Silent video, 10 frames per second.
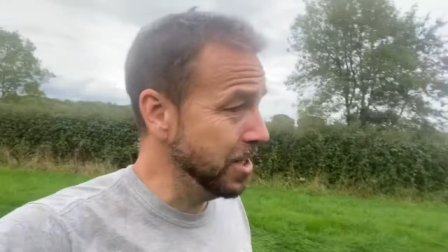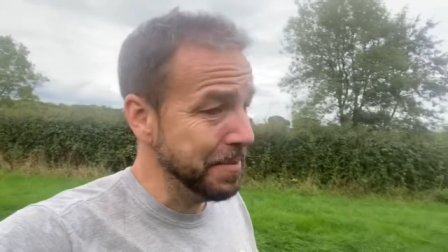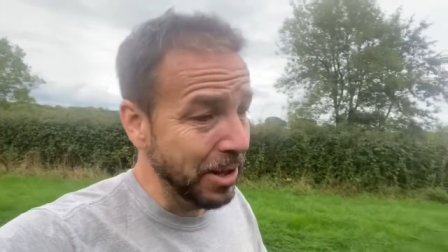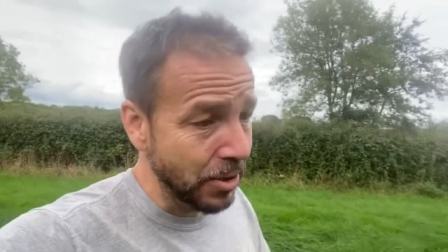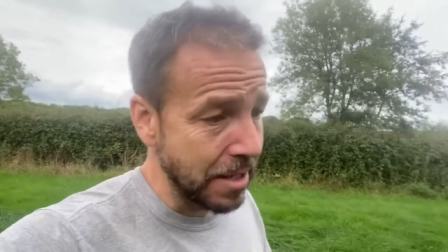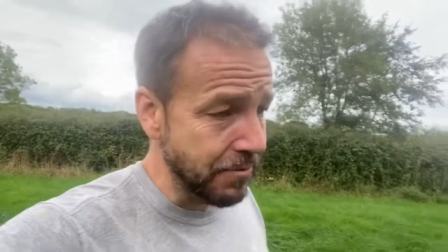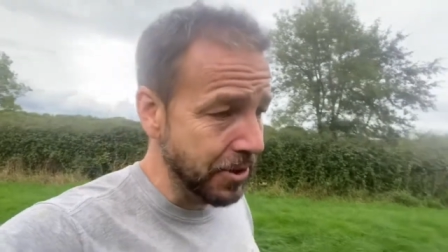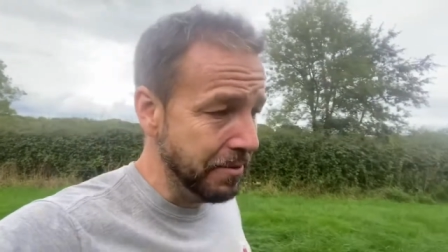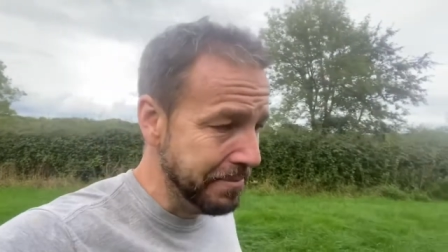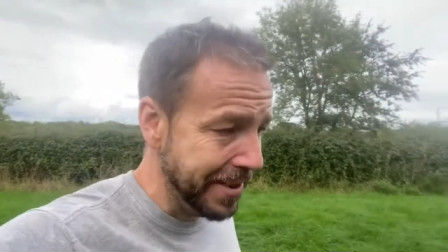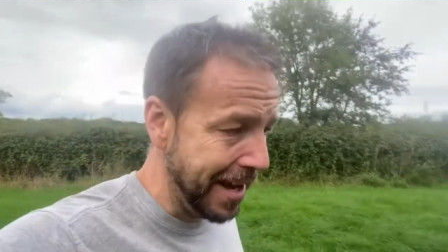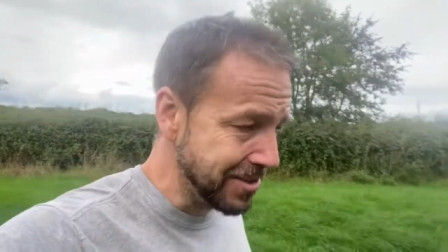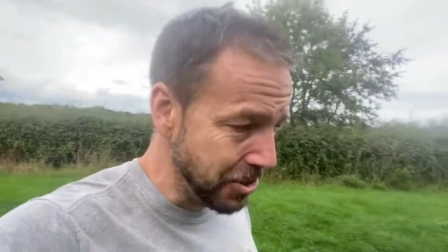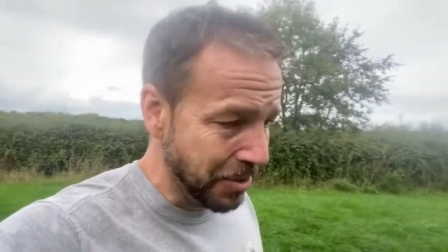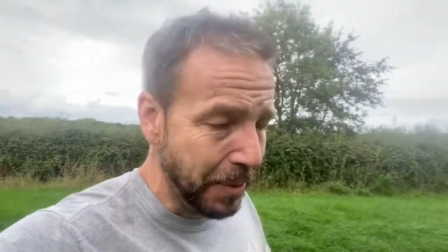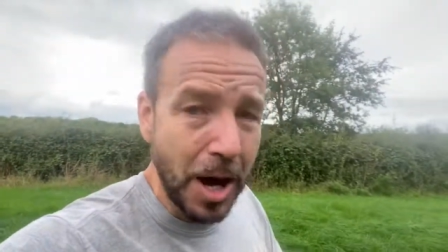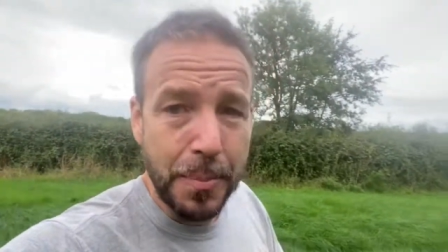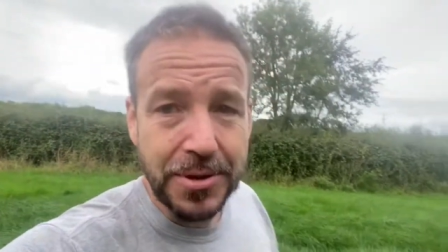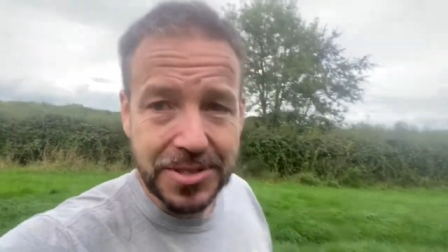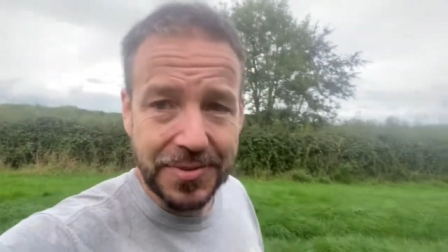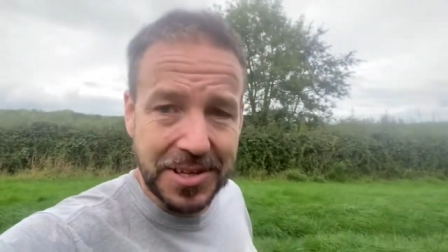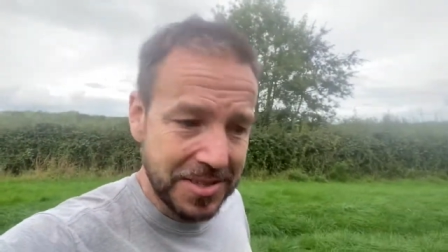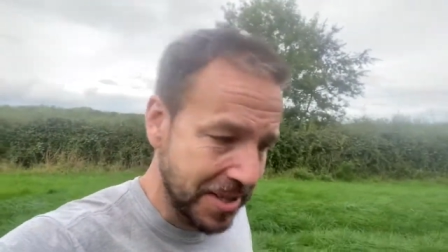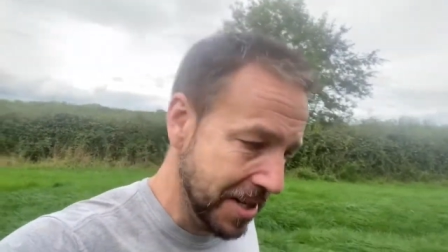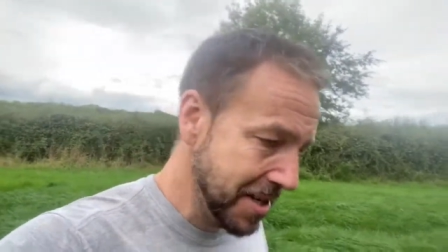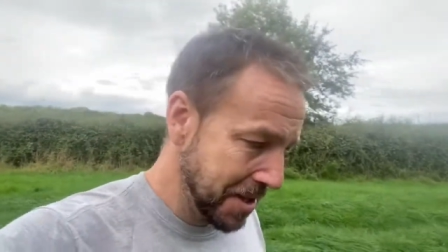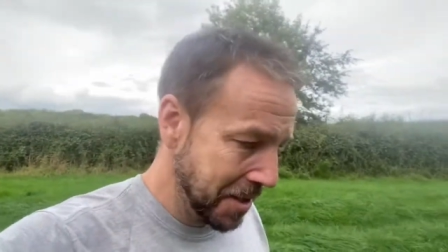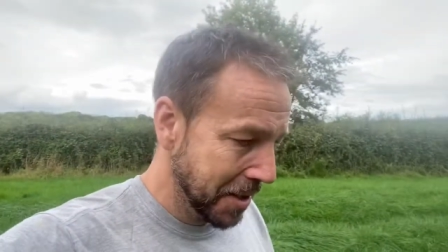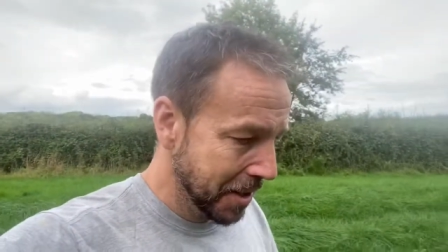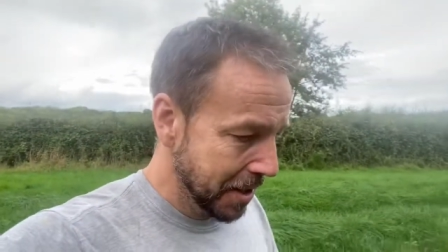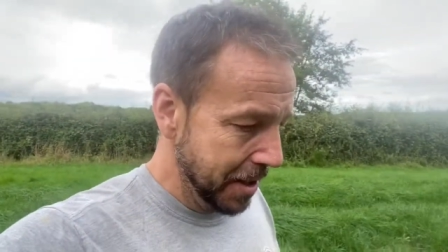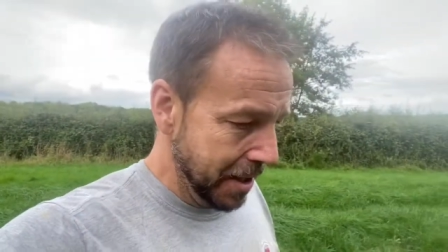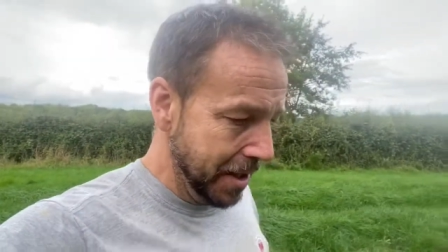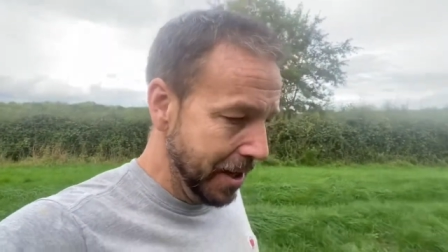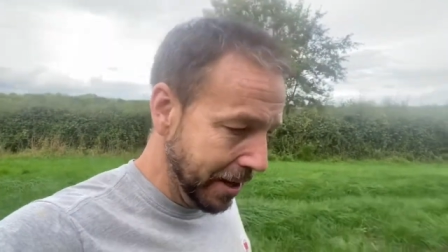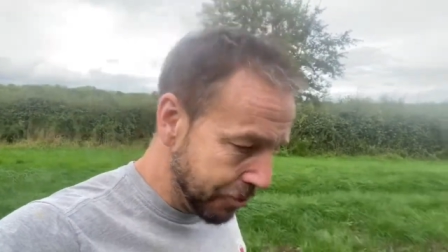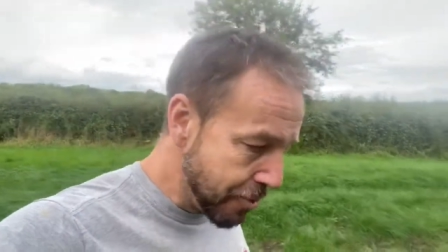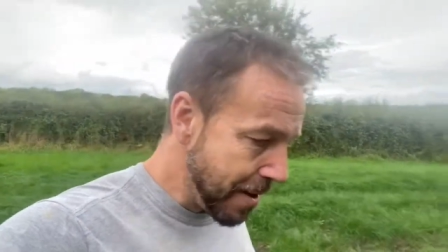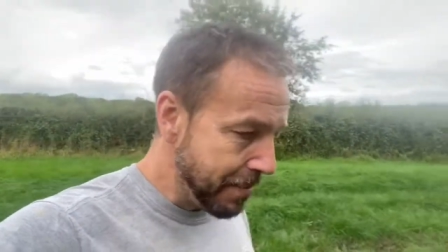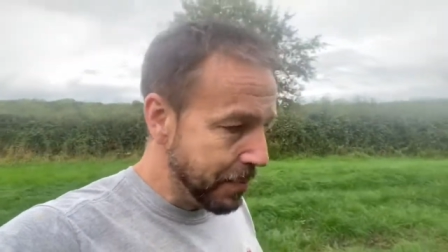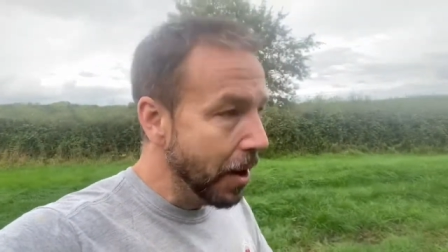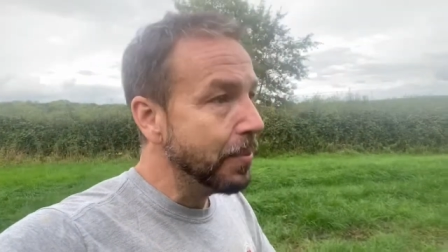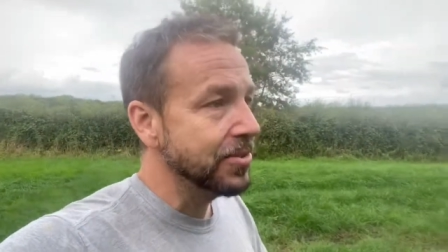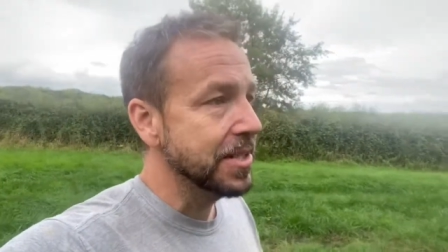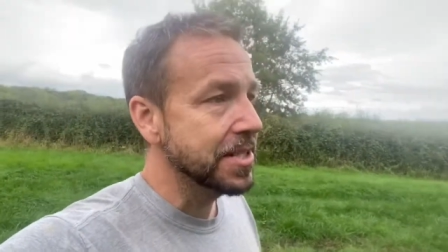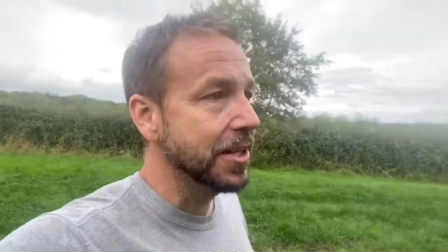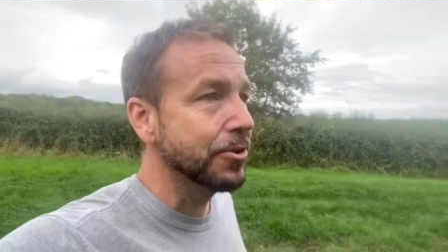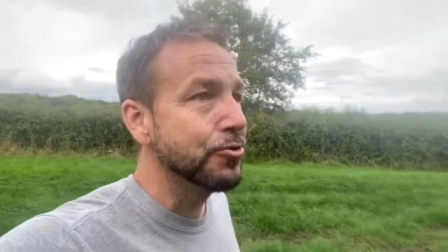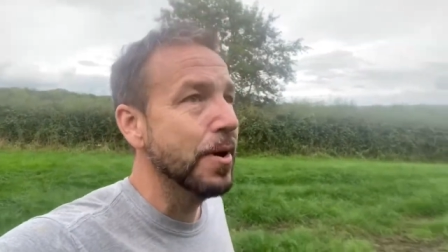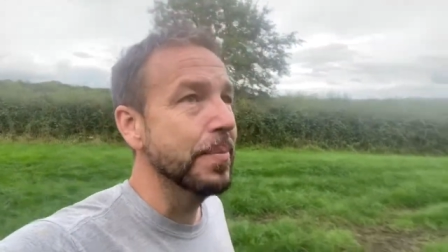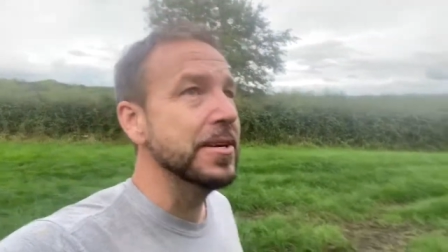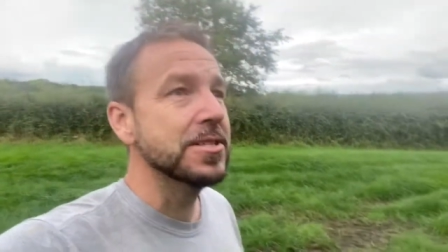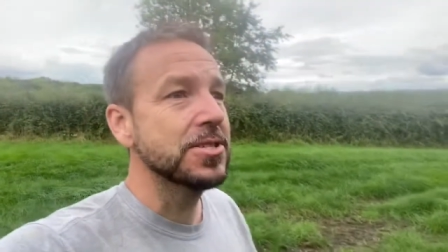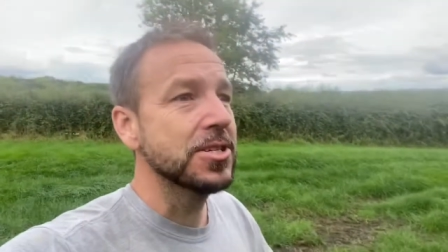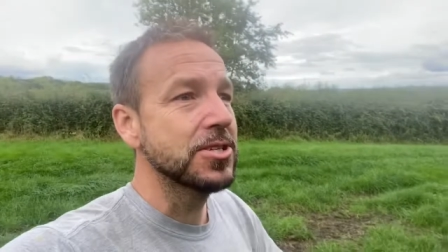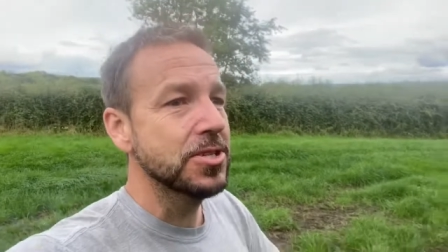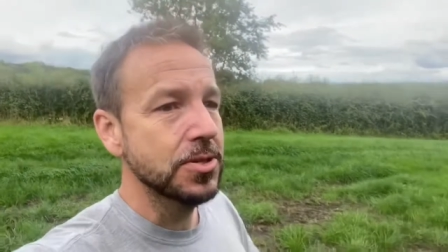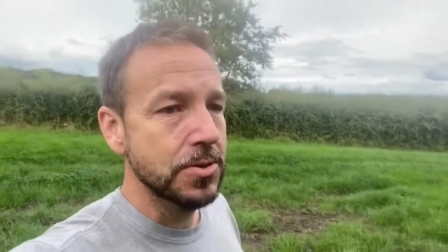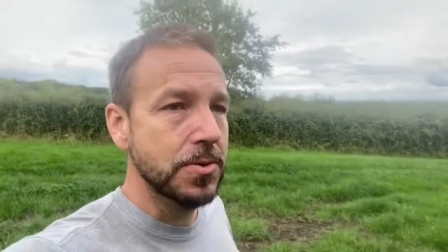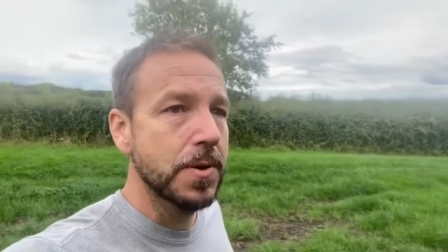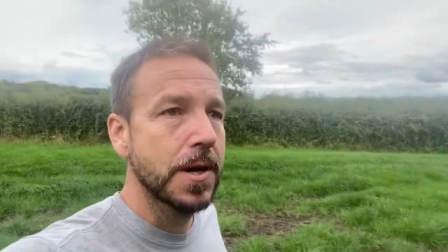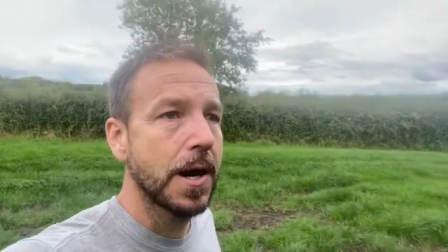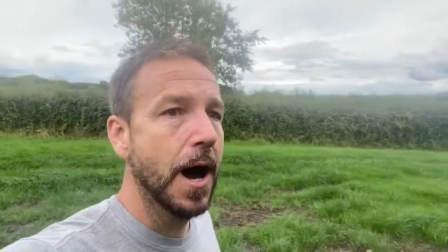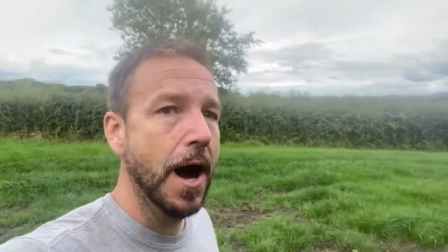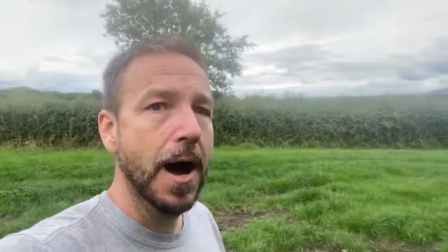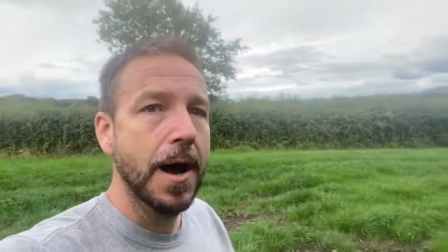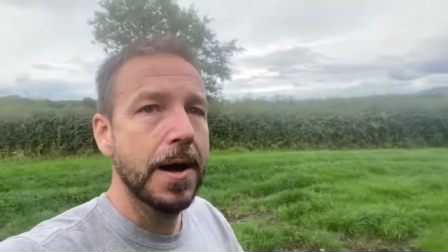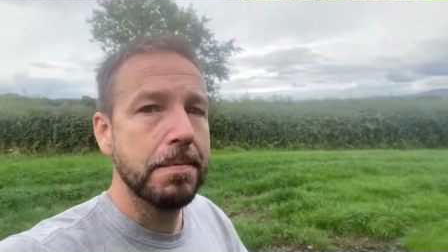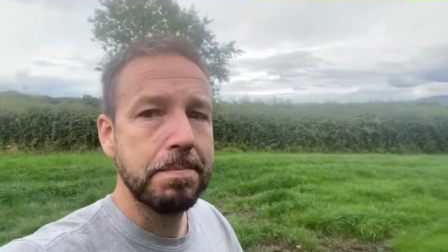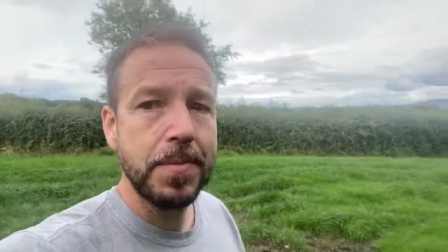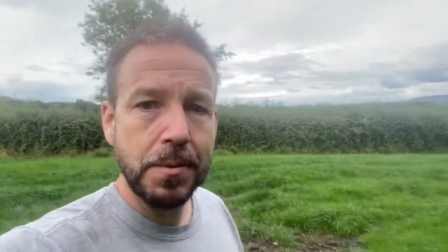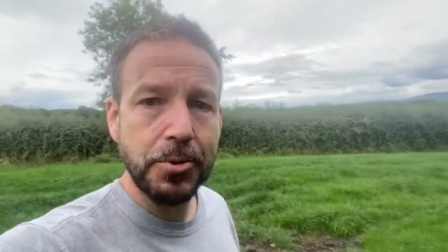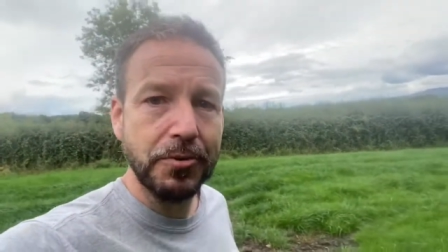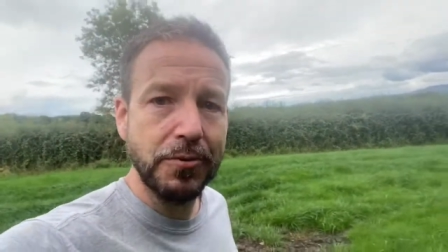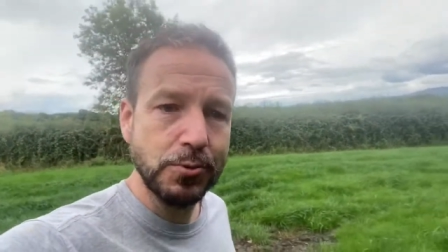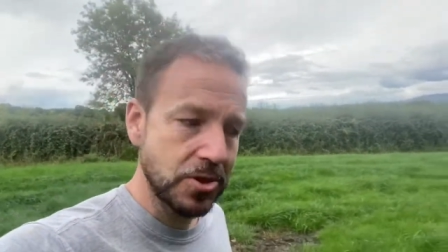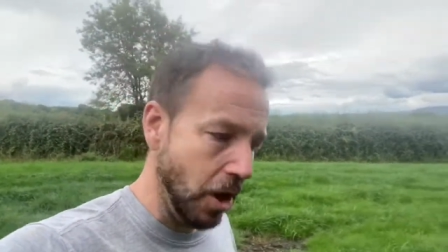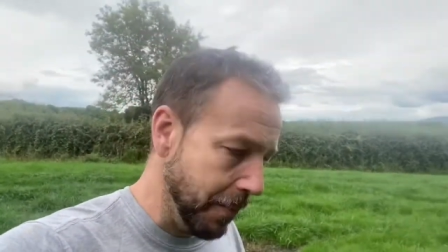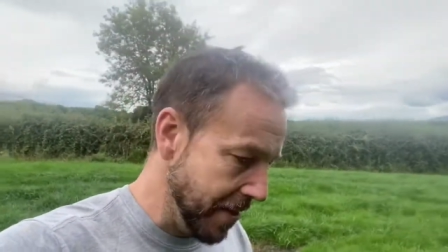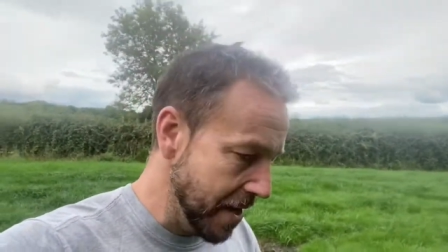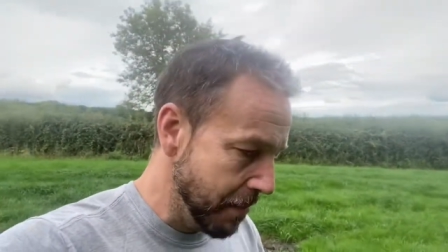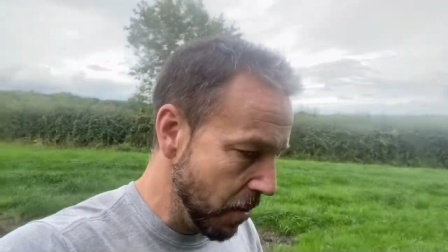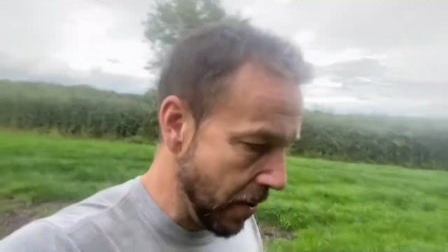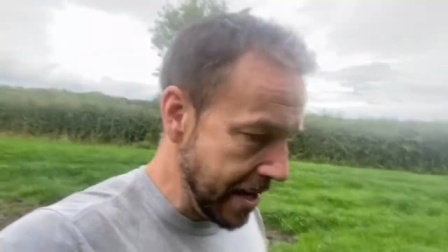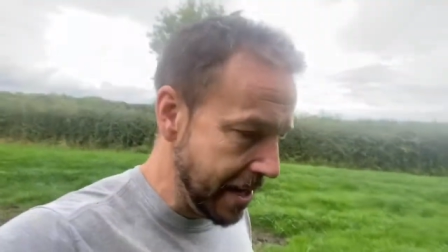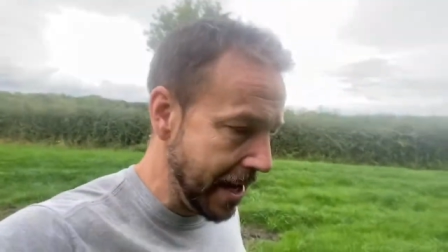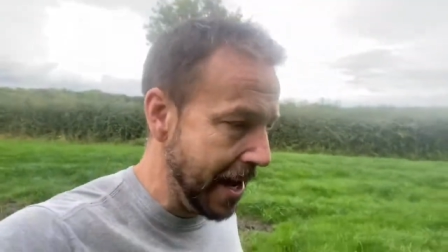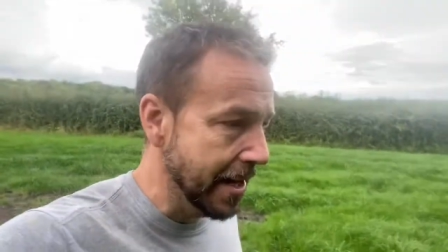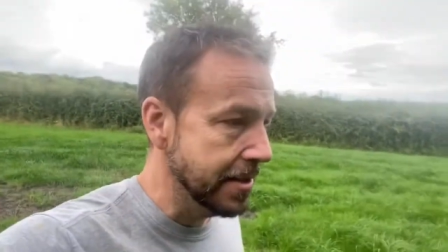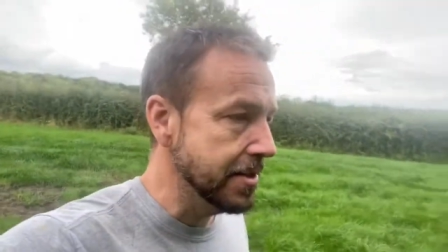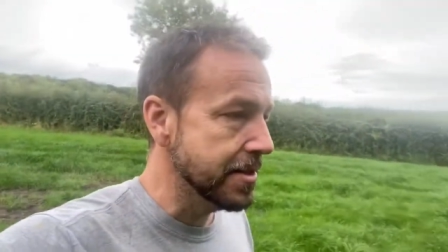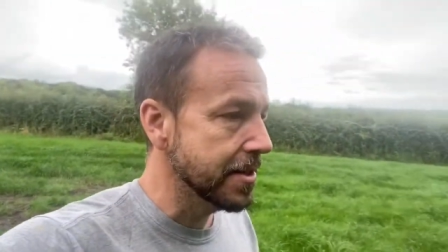be looking for them, but that's not the purpose of this little trip. The purpose of this little trip is just to uh, put a full stop at the end of my week and